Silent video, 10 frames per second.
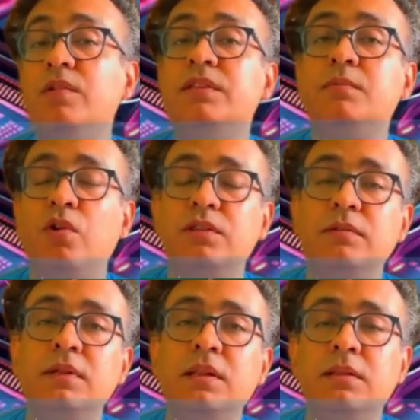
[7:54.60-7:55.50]
is it
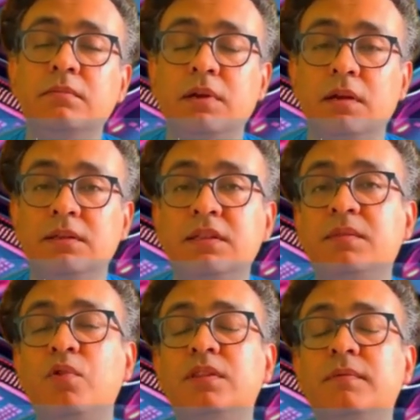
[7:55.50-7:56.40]
possible? This is
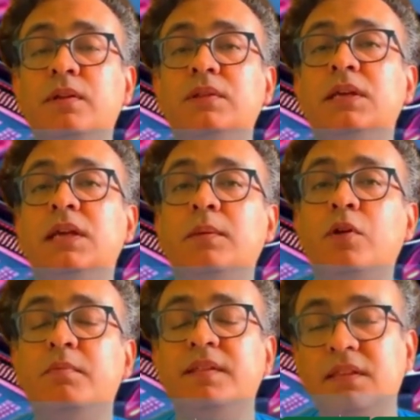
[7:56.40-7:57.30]
possible with the help
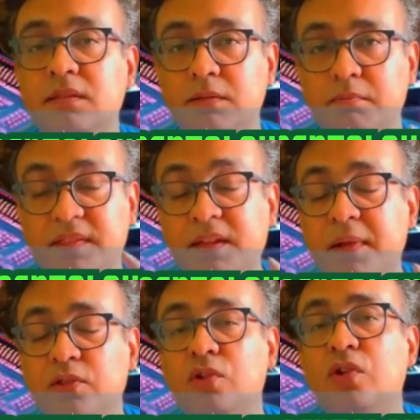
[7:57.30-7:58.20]
of basic
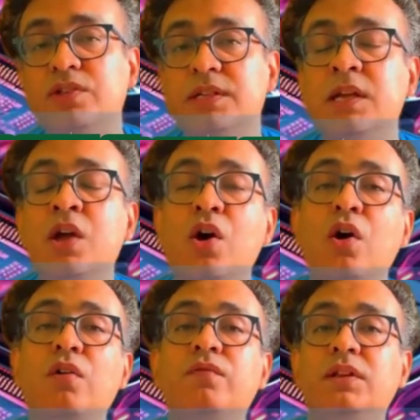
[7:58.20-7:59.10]
methodology
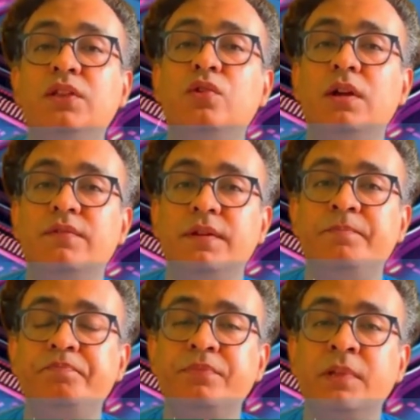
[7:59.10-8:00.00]
of lithography.
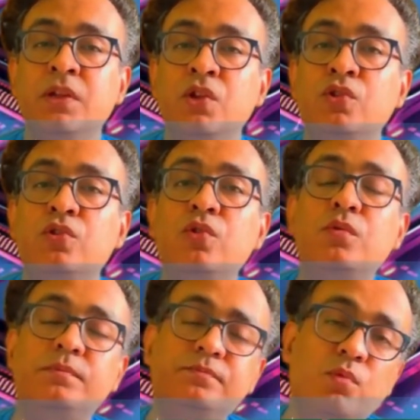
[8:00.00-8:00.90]

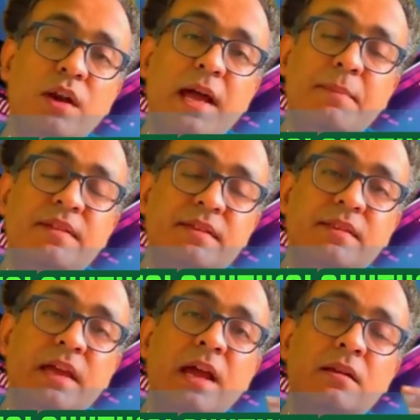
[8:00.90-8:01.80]
So what happens
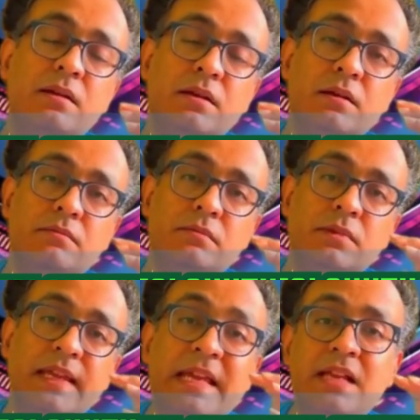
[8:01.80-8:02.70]
is that
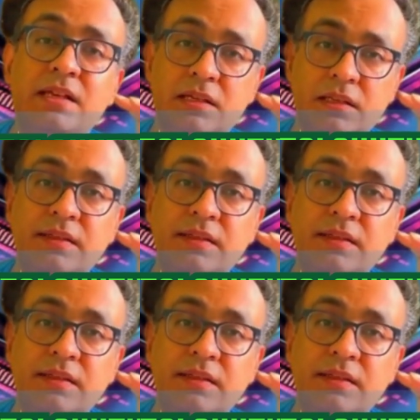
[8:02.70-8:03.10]
the yield, the